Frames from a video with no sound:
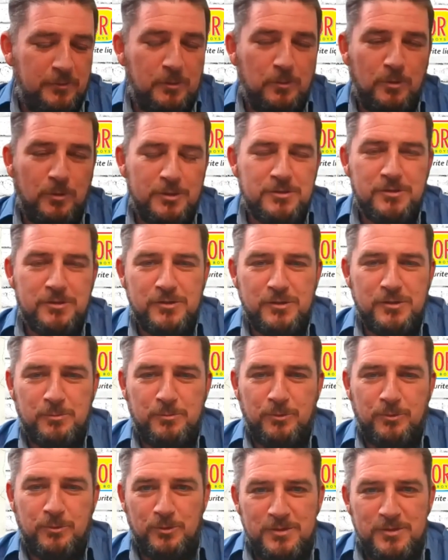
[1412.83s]
we want to
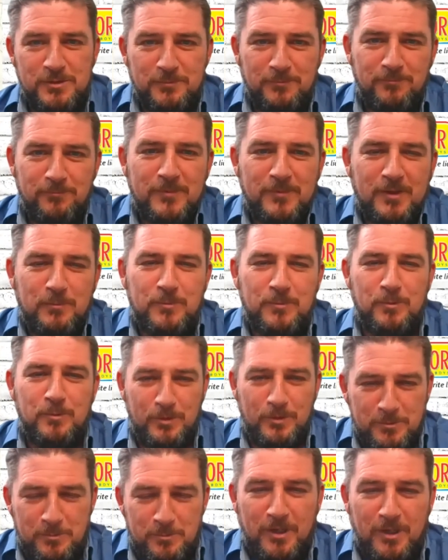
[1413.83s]
support and we
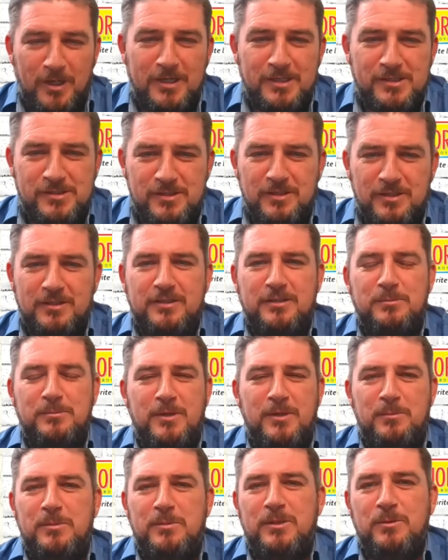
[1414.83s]
want to buy Circa
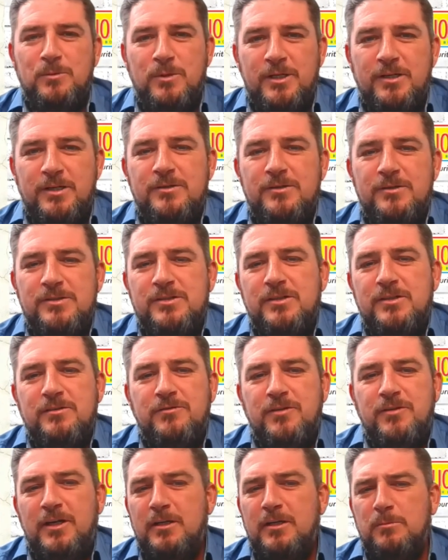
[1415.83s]
Bubbly, where is it
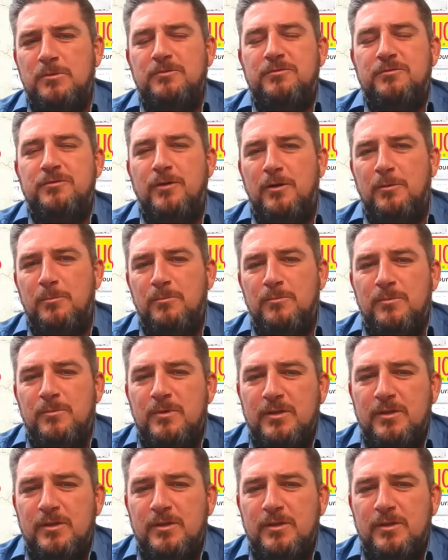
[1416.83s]
available from?